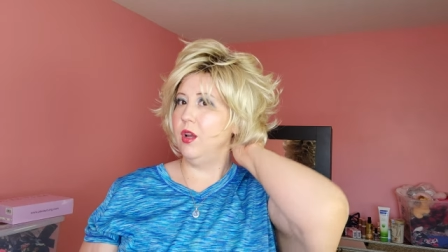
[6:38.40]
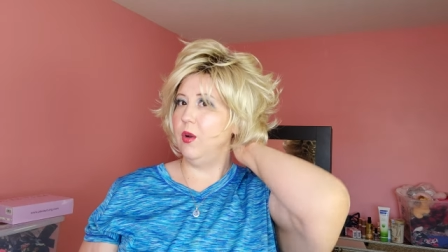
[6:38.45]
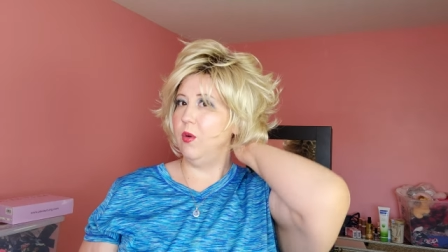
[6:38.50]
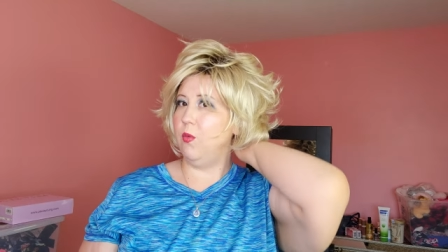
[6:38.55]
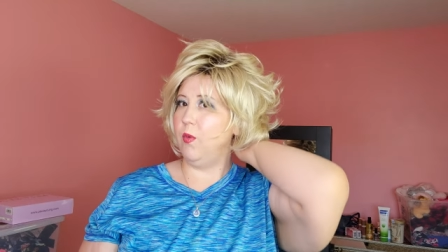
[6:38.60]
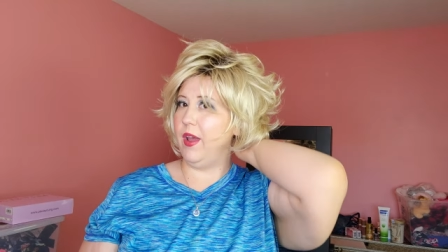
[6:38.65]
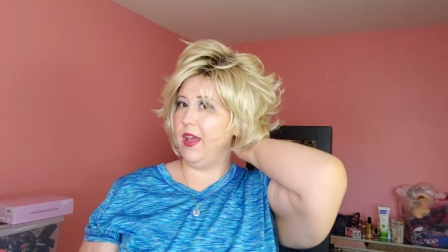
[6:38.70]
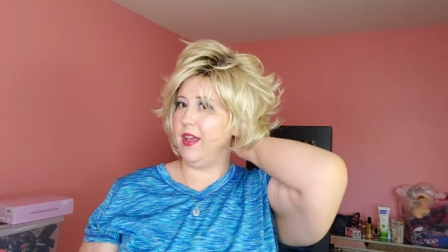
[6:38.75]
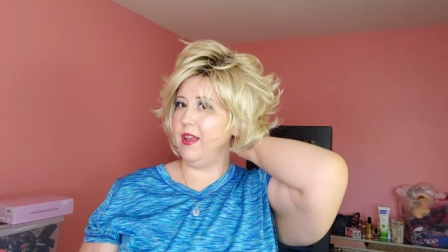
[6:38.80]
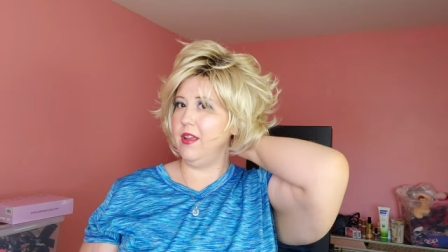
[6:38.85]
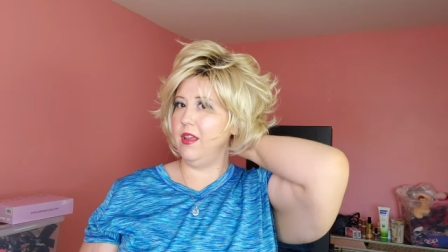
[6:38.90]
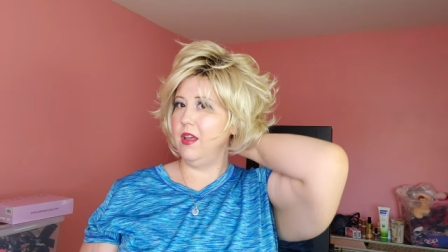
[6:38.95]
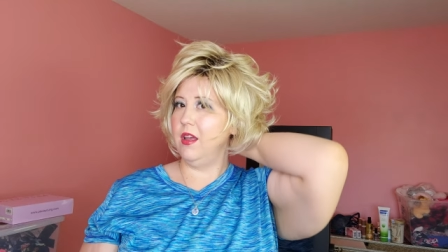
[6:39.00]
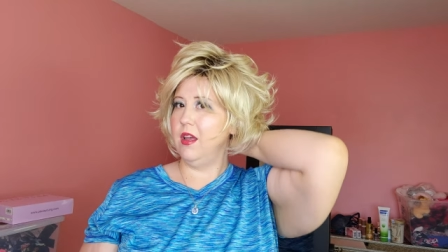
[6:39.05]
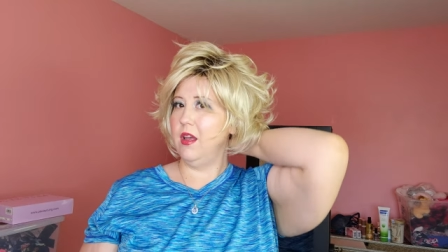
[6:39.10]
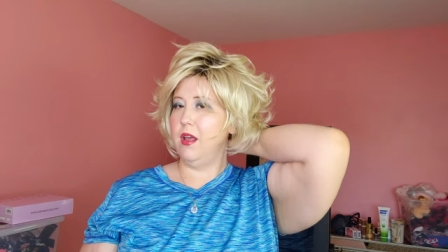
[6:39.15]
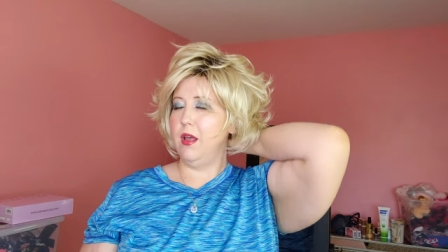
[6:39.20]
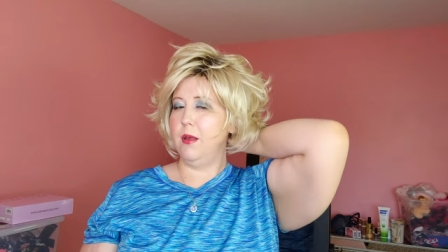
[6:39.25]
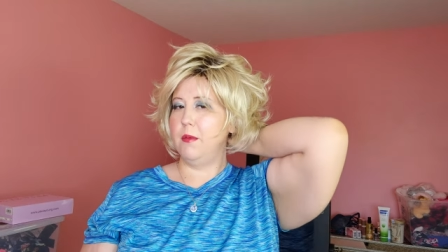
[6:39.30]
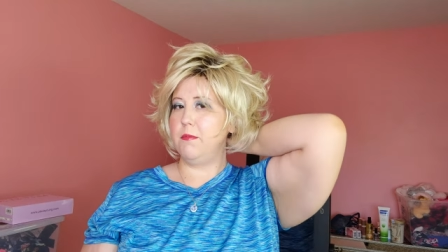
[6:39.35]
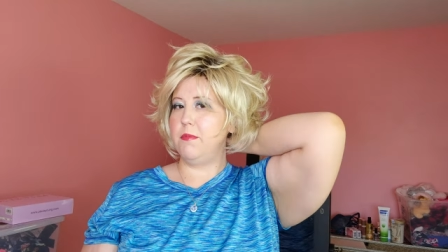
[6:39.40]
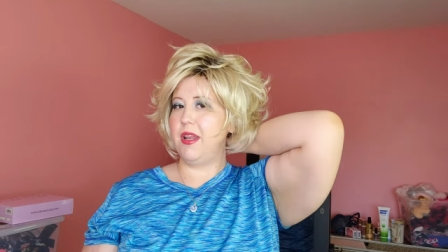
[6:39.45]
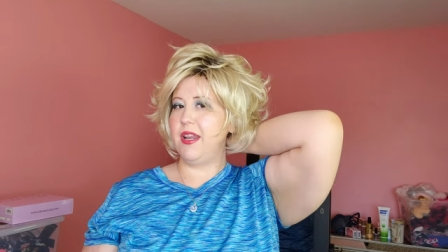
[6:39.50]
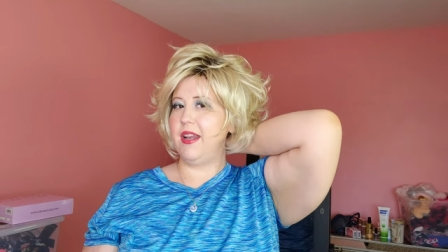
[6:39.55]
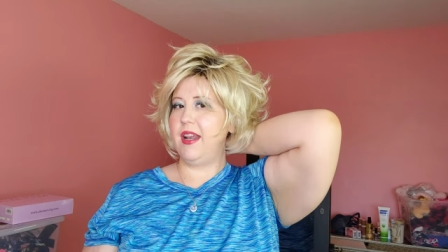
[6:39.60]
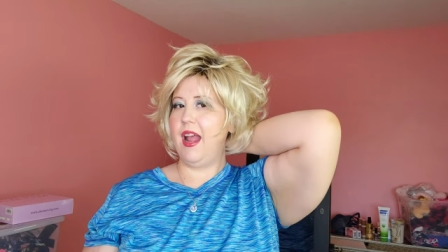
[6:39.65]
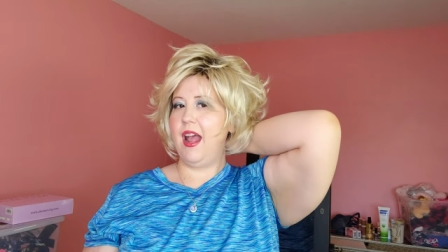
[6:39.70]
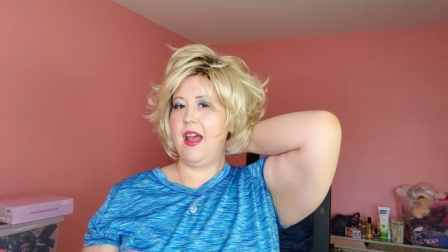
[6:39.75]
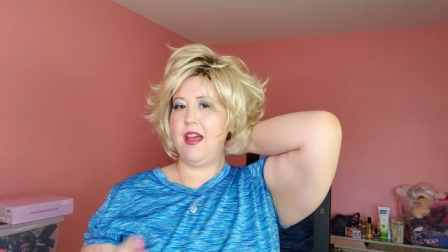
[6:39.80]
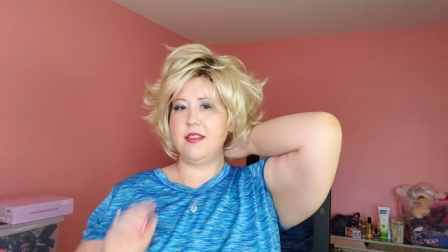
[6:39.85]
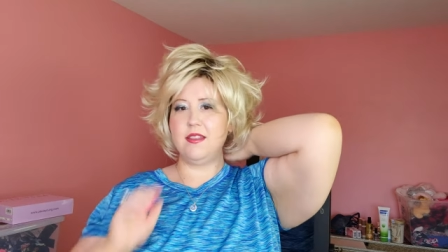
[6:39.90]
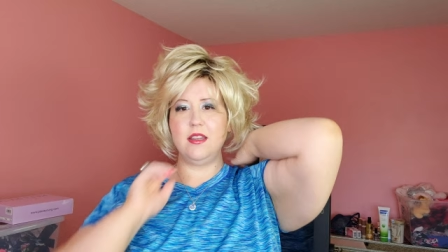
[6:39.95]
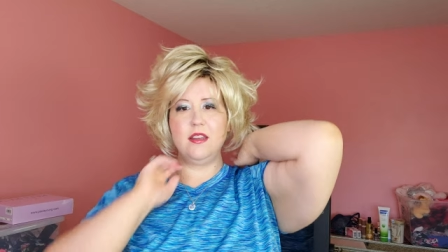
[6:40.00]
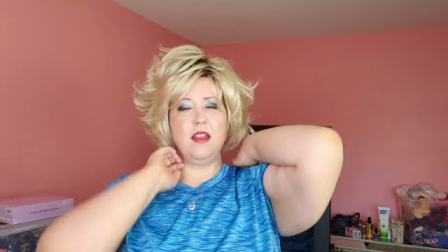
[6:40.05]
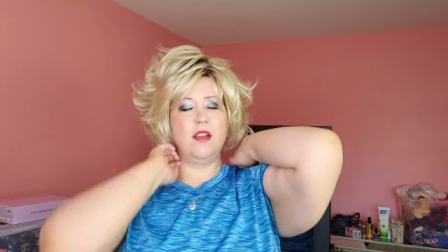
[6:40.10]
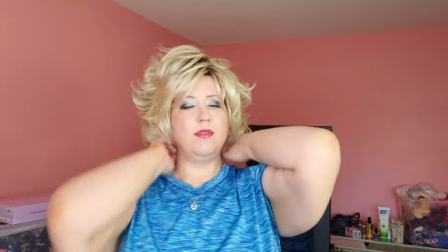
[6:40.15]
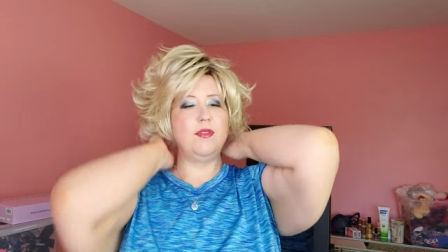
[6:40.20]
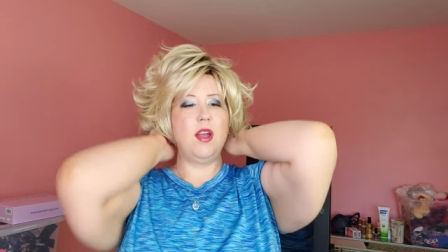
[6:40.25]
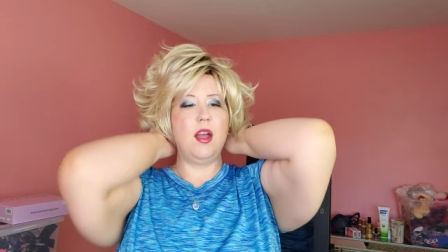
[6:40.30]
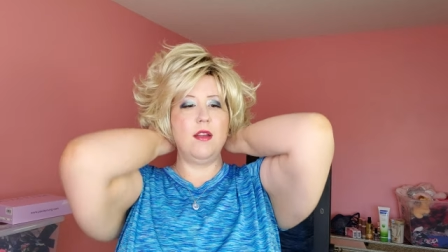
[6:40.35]
wig, but it has
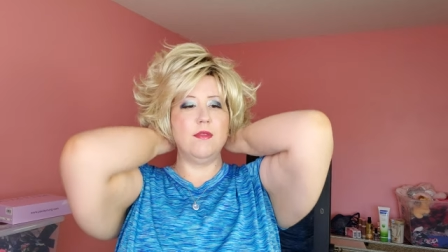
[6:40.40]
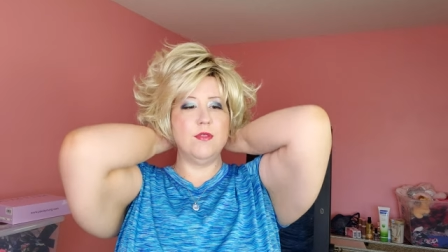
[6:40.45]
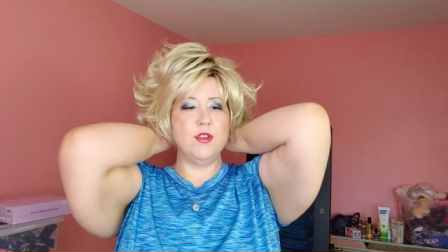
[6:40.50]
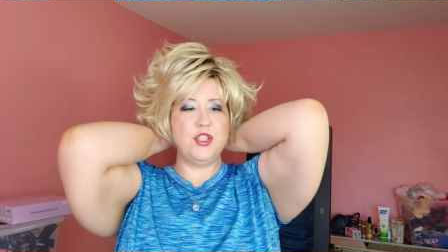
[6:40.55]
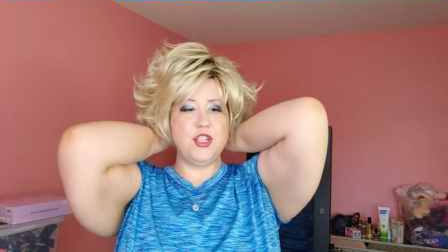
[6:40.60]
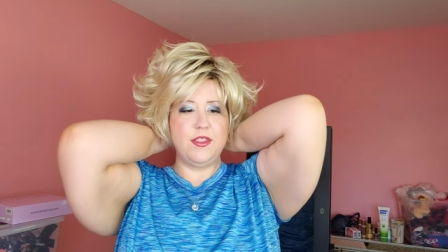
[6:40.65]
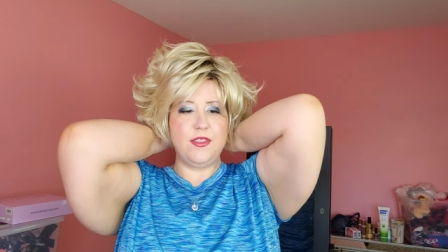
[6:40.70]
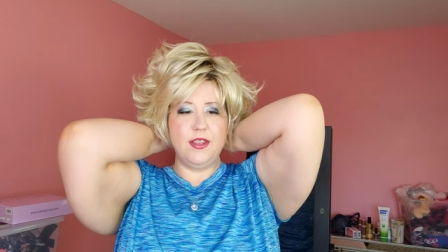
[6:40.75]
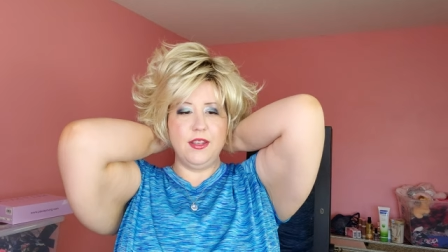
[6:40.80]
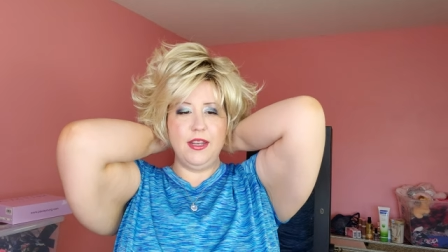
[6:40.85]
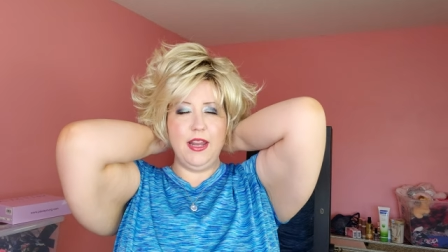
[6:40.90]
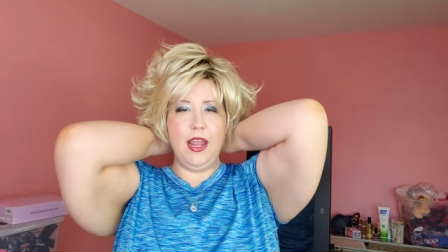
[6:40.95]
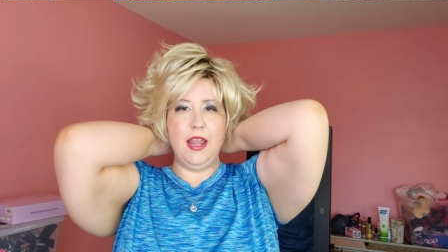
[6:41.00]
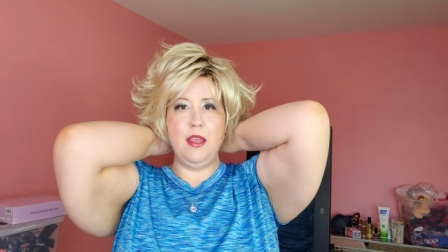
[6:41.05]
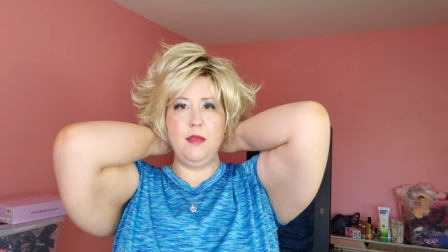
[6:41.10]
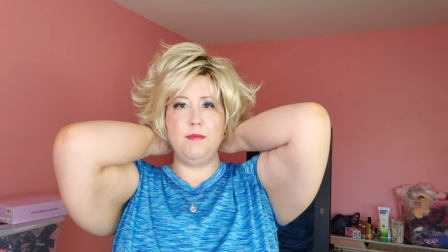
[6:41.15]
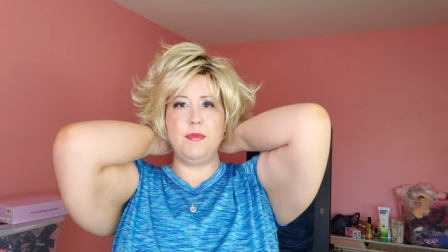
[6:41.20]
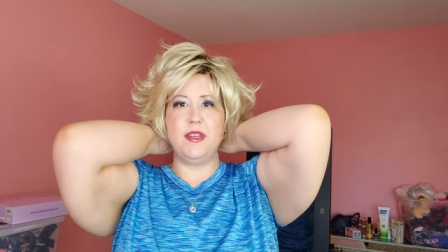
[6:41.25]
enough coverage at the nape.